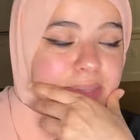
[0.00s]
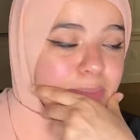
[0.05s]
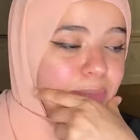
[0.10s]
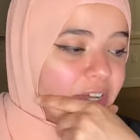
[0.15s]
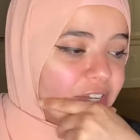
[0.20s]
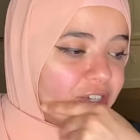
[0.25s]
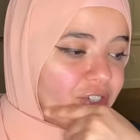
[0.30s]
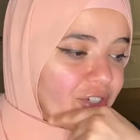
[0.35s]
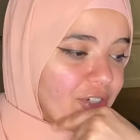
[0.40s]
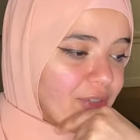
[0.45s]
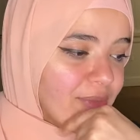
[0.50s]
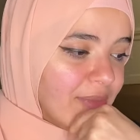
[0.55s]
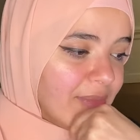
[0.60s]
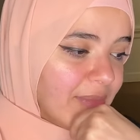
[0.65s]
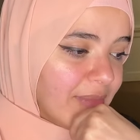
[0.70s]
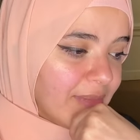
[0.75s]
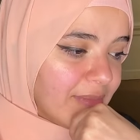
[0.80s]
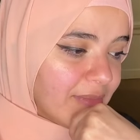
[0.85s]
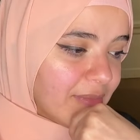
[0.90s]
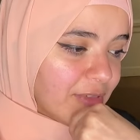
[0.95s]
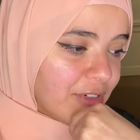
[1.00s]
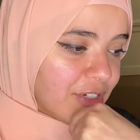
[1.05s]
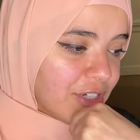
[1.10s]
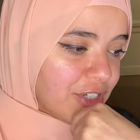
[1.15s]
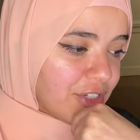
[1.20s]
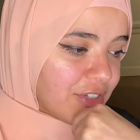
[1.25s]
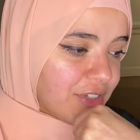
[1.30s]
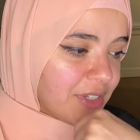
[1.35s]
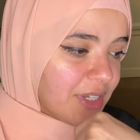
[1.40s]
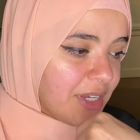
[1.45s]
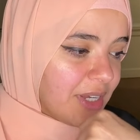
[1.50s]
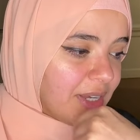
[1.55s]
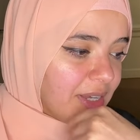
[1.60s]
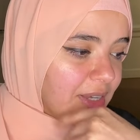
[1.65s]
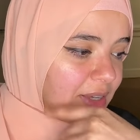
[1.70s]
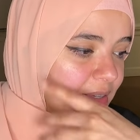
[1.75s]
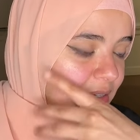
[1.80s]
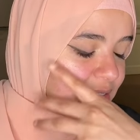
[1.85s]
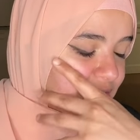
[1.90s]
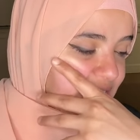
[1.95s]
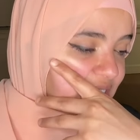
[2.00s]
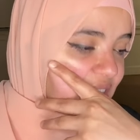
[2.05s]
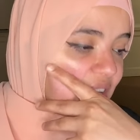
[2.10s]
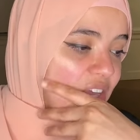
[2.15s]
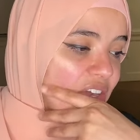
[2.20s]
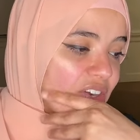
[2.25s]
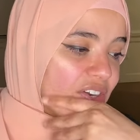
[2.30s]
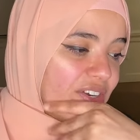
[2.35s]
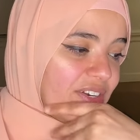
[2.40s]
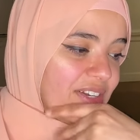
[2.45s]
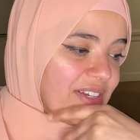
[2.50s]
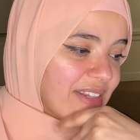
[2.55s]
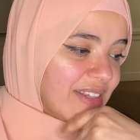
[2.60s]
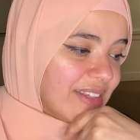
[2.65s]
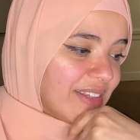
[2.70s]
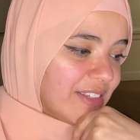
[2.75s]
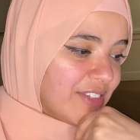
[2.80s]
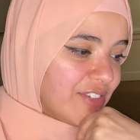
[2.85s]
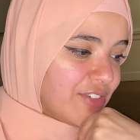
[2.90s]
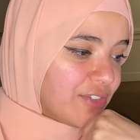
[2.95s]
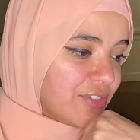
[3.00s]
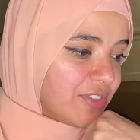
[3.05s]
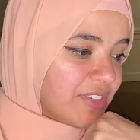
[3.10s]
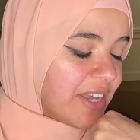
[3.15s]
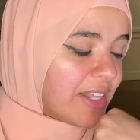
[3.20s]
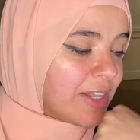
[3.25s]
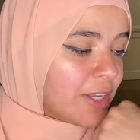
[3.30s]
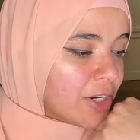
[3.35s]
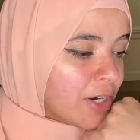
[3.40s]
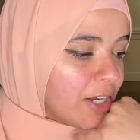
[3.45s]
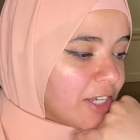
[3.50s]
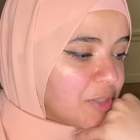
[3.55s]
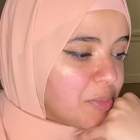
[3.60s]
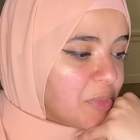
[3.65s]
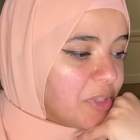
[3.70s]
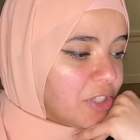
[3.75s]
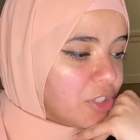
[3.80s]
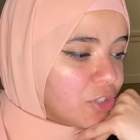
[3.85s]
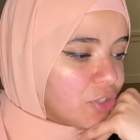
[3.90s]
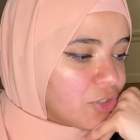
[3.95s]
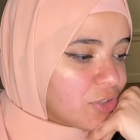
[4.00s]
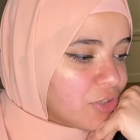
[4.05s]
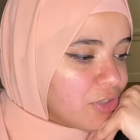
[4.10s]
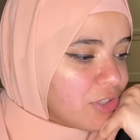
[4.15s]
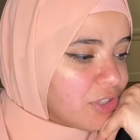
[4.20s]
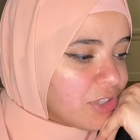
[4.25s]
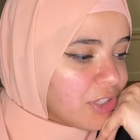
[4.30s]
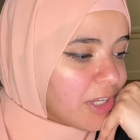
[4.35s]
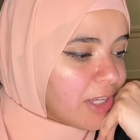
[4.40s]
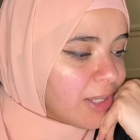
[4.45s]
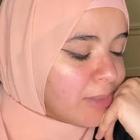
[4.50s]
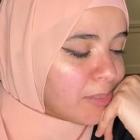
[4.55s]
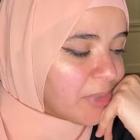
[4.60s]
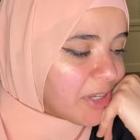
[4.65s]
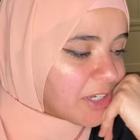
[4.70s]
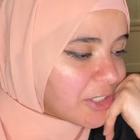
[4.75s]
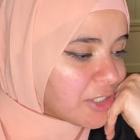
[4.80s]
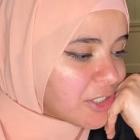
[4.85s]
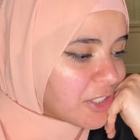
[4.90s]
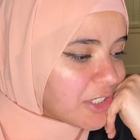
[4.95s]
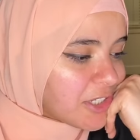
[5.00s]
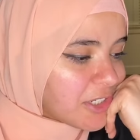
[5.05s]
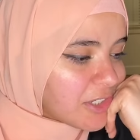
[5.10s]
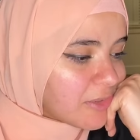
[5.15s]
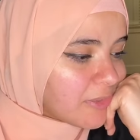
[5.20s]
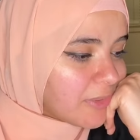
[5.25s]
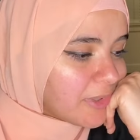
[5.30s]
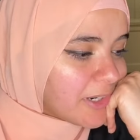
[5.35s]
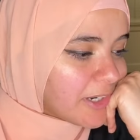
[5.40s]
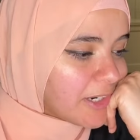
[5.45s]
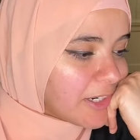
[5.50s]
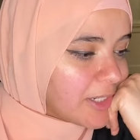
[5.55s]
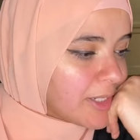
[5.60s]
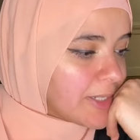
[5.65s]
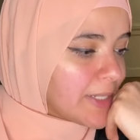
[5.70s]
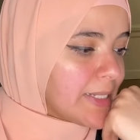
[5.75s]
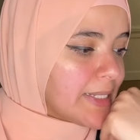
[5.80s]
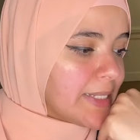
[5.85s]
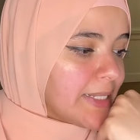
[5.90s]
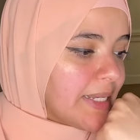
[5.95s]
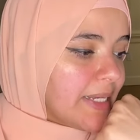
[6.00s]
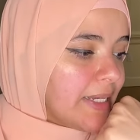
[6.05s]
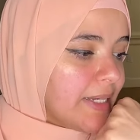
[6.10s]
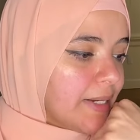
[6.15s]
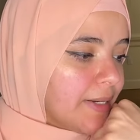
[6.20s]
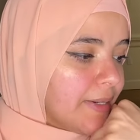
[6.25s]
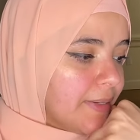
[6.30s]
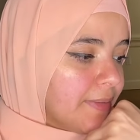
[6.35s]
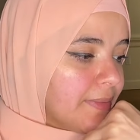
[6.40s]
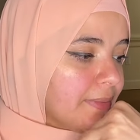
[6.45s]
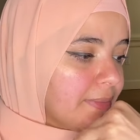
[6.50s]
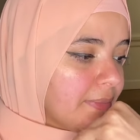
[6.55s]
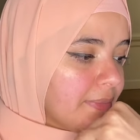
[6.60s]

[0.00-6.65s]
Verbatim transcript: in the bedroom. She's scared to tell her husband the truth because she doesn't want to hurt his ego.